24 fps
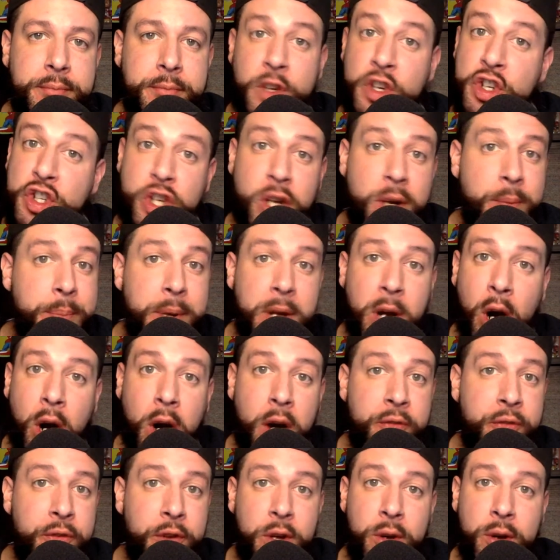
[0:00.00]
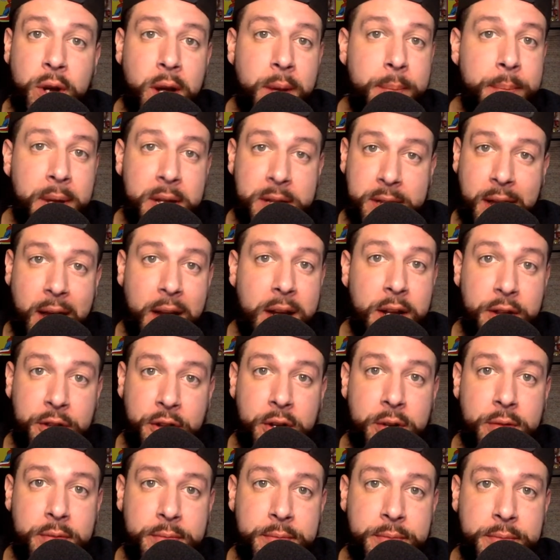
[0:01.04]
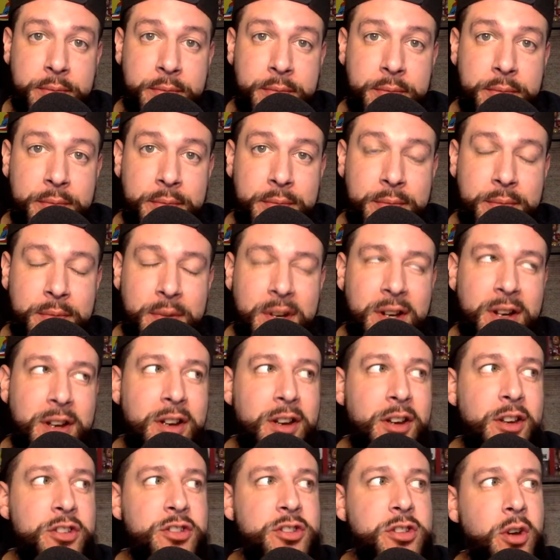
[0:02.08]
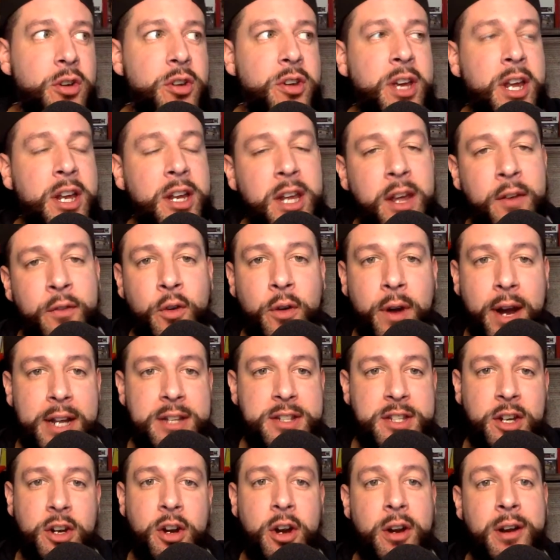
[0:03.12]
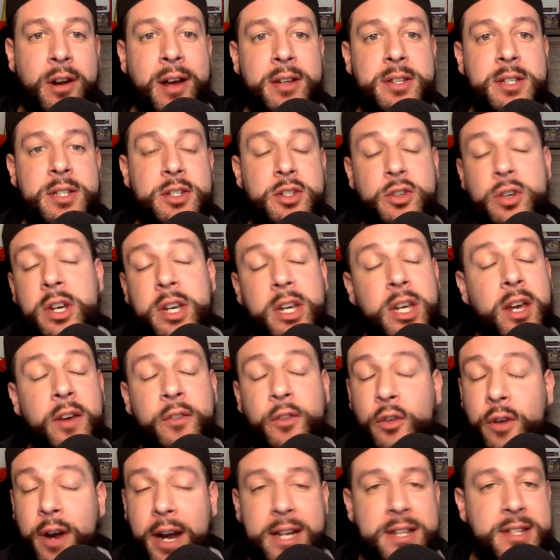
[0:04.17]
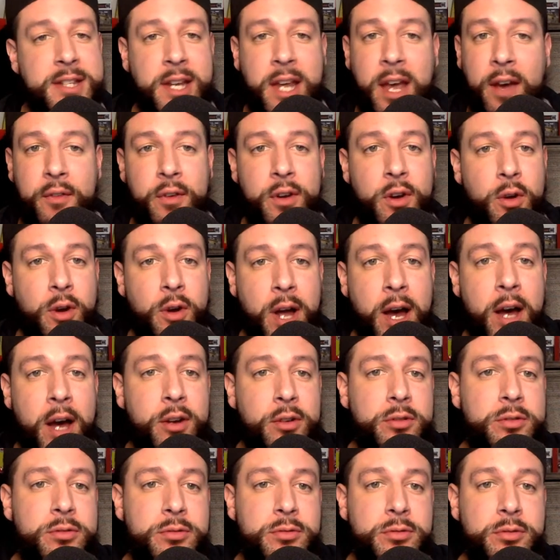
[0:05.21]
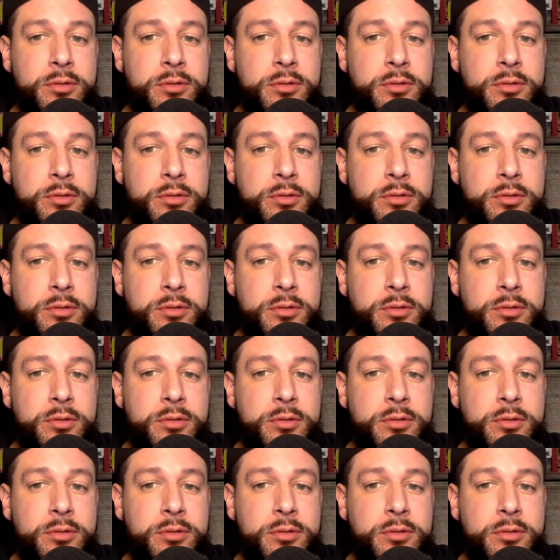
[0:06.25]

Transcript: Shouldn't be hard for you to admit that either. So you can give credit to Kirk Cousins. You can give credit to Kevin O'Connell.